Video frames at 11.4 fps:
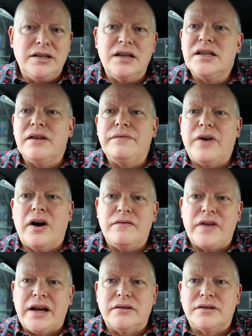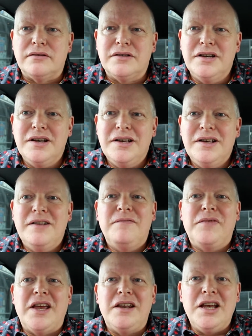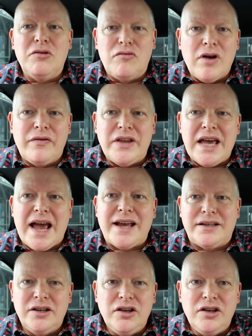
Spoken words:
let's say 5,000, then it will run the ad.